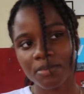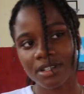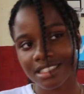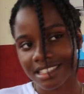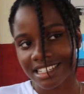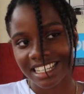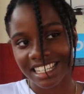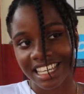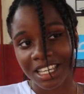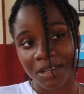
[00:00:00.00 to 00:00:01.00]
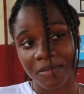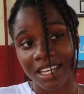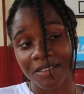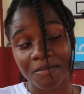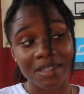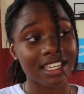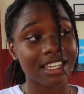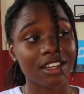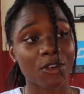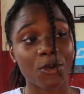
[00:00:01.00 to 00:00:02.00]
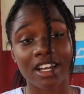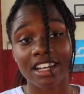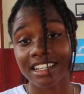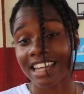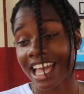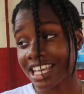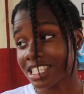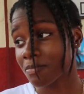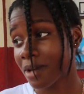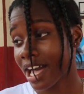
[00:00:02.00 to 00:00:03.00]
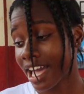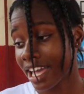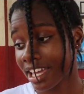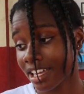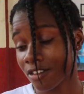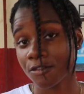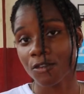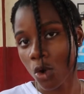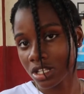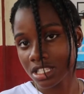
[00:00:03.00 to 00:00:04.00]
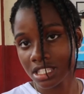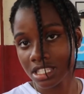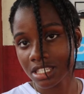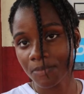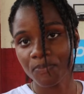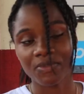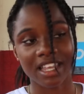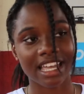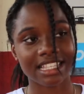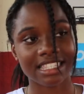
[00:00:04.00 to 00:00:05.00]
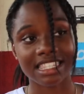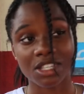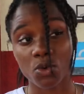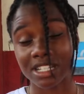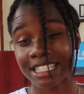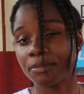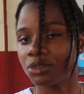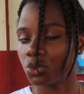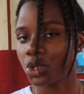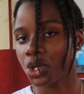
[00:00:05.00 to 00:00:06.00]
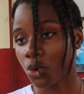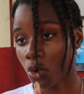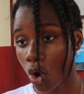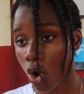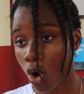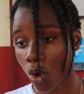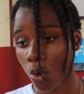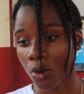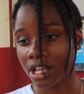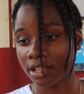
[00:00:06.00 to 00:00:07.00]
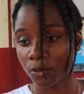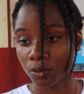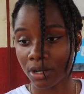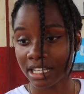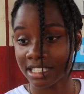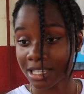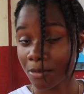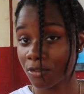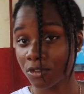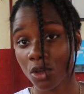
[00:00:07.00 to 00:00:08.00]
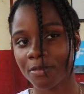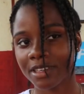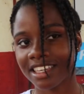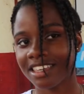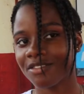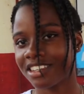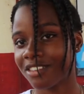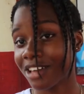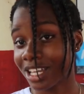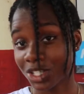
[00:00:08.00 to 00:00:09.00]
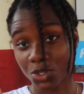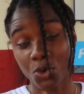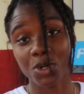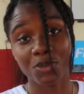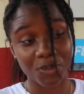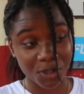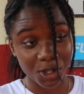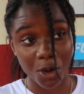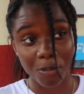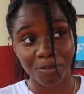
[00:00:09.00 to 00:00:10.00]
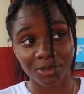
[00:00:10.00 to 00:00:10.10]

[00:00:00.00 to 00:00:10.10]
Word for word: personally, it made me recognize my faults and see what I'm doing wrong whilst I'm flopping, even if I don't flop.